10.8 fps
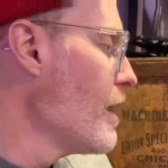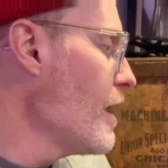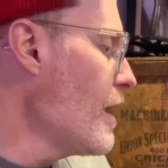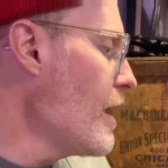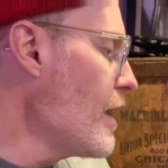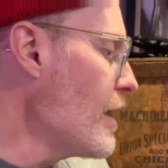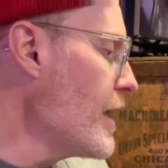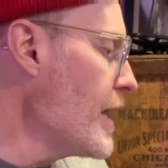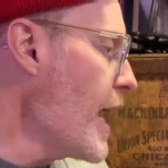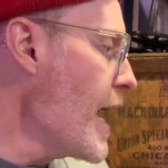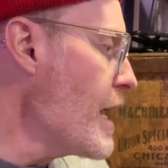Uh,
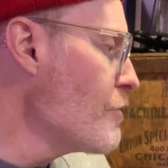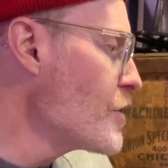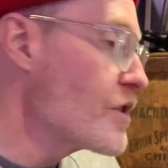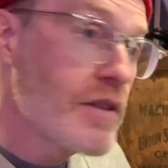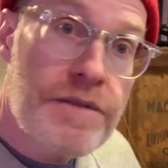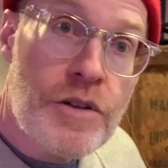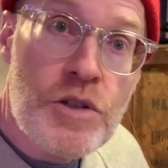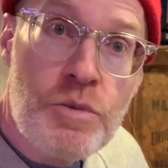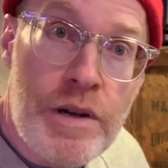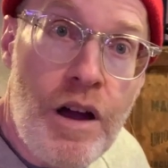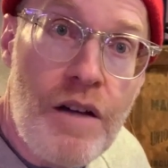and A was the
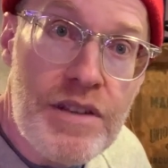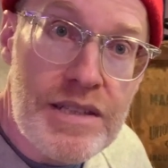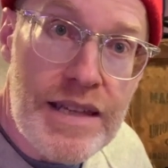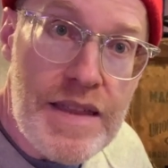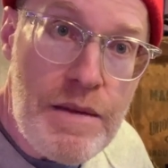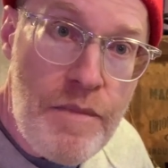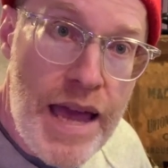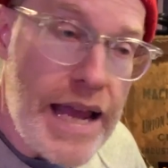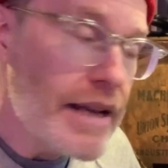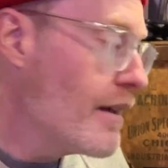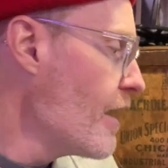first one, obviously, they
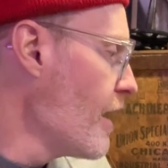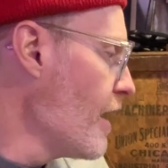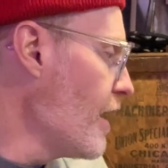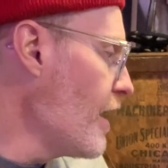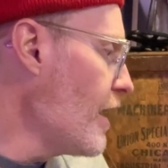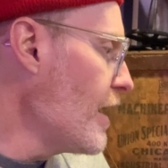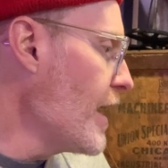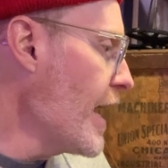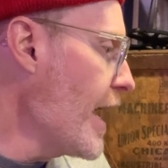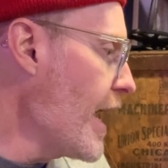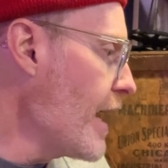made, uh,
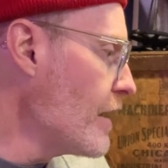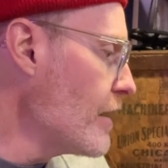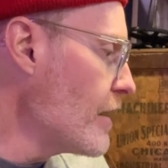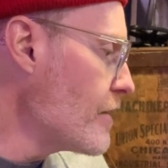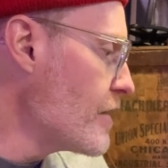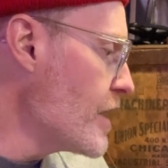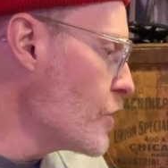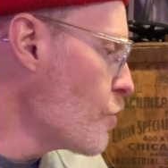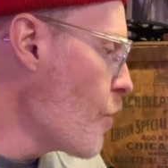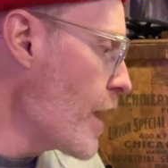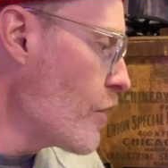and these
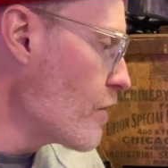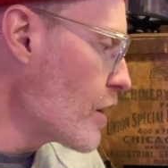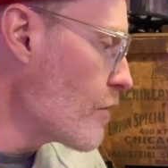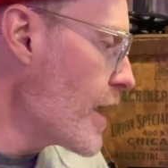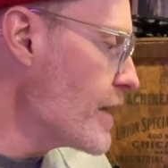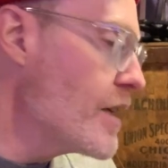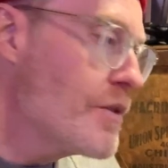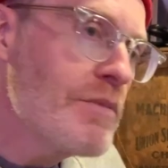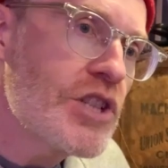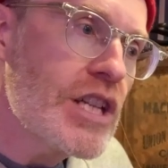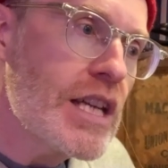went over great. These
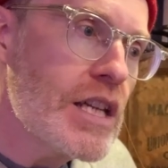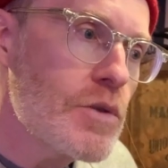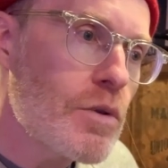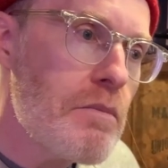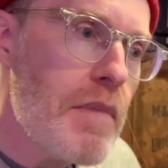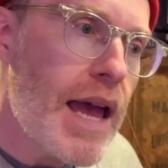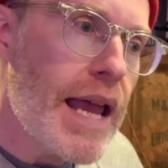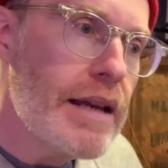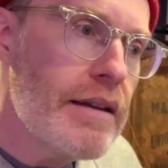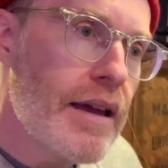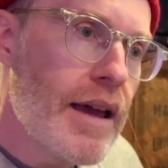machines were
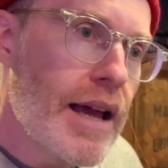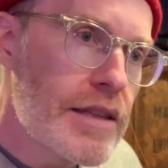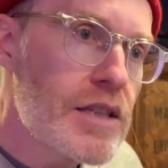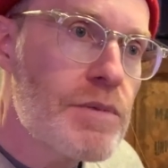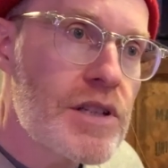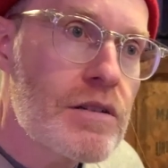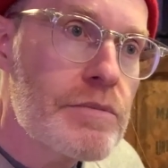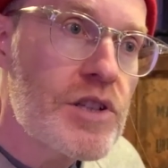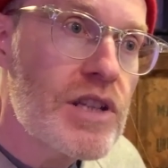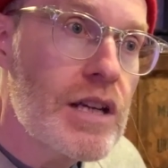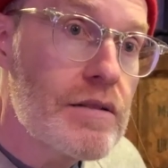made, and this particular
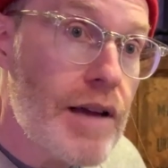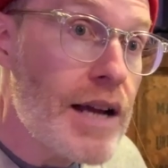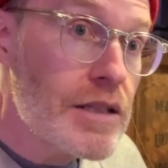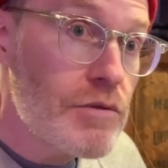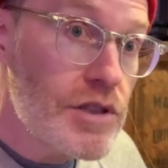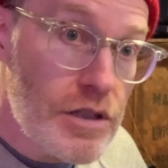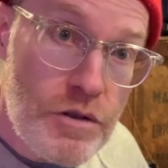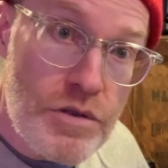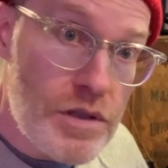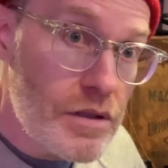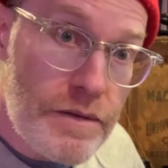machine actually was
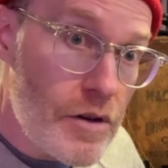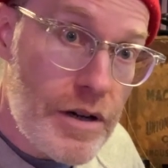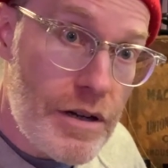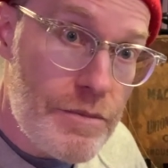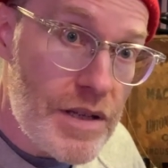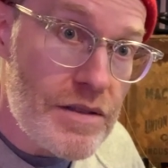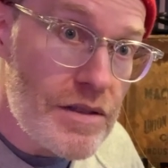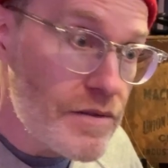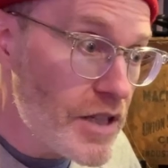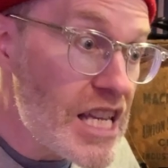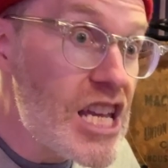used in the furrier business
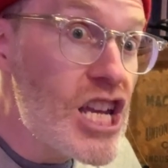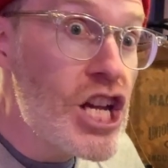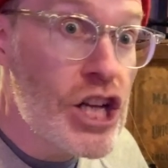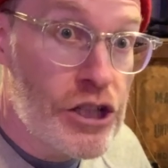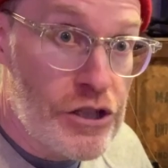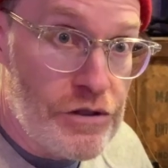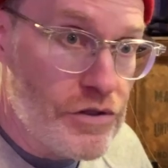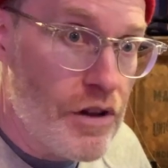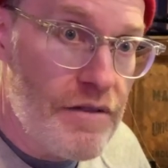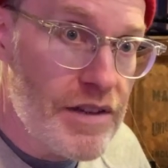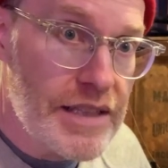for years,
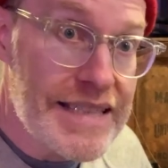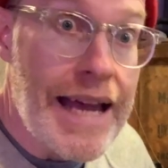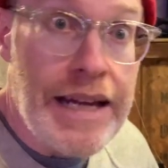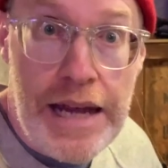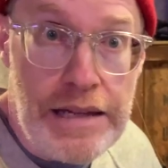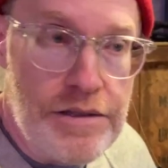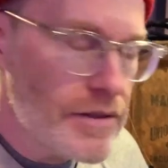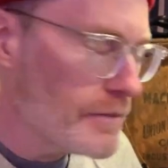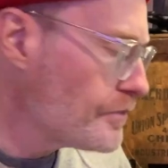obviously, decades.